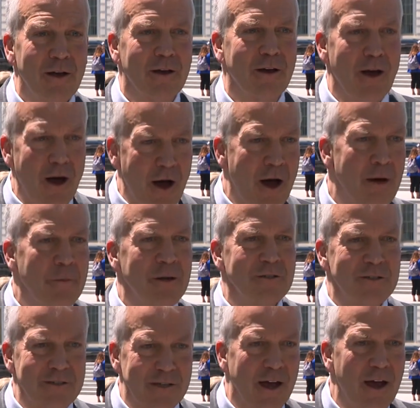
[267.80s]
common
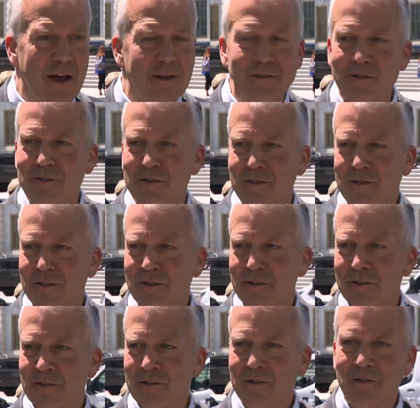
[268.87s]
sense.
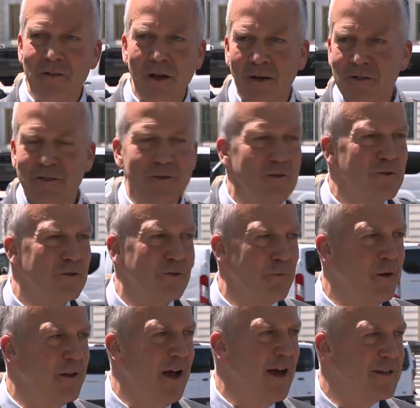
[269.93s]
The young students from
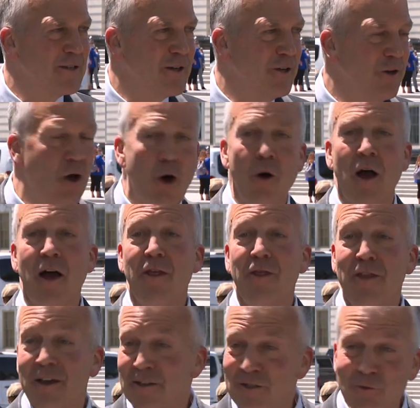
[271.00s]
Alaska know
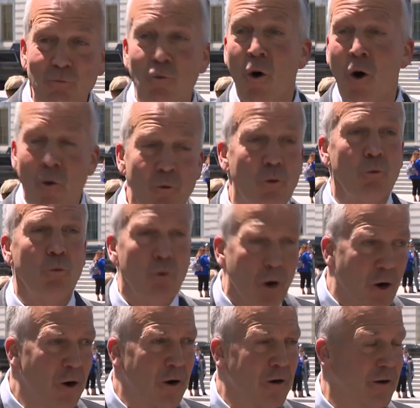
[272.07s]
this won't
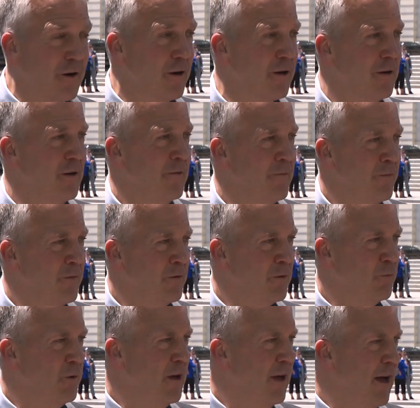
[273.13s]
work.
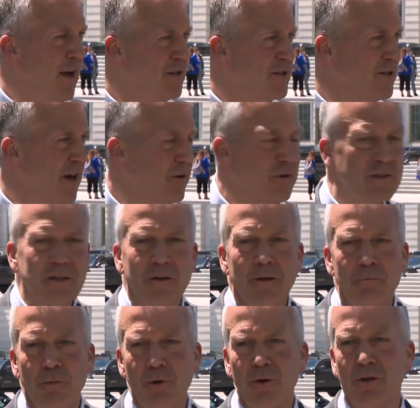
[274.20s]
We had
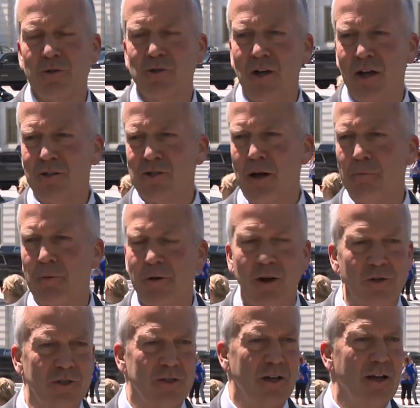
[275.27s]
Secretary Buttigieg up in
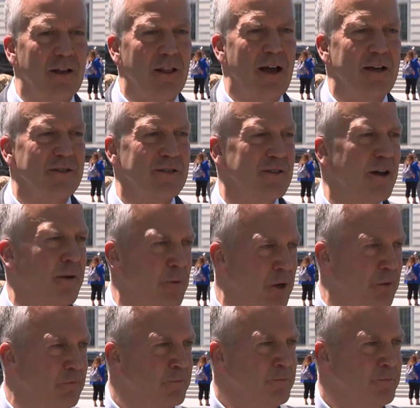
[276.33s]
our state last summer,